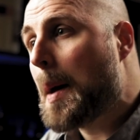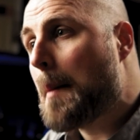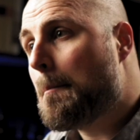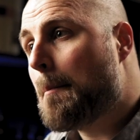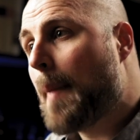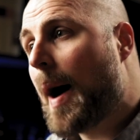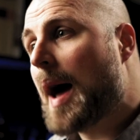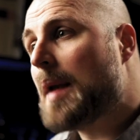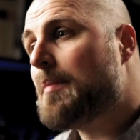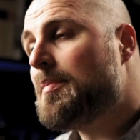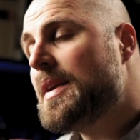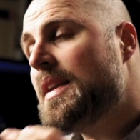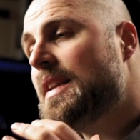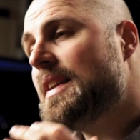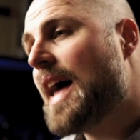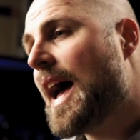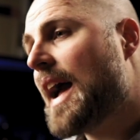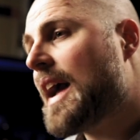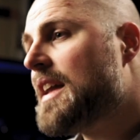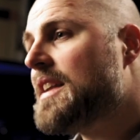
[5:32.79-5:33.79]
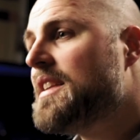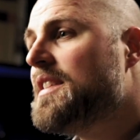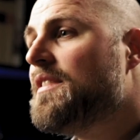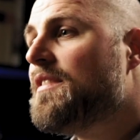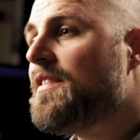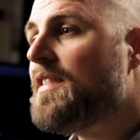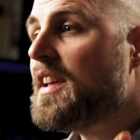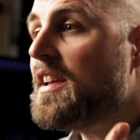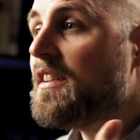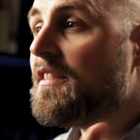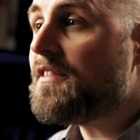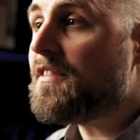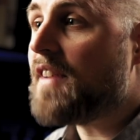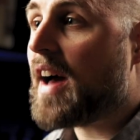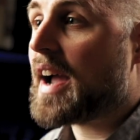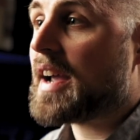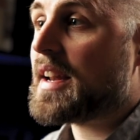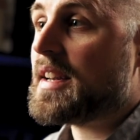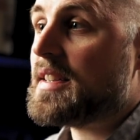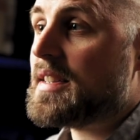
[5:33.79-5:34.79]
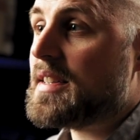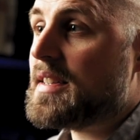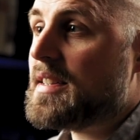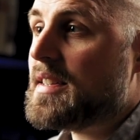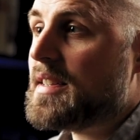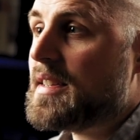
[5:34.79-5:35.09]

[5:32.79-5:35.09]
might be negatively affected.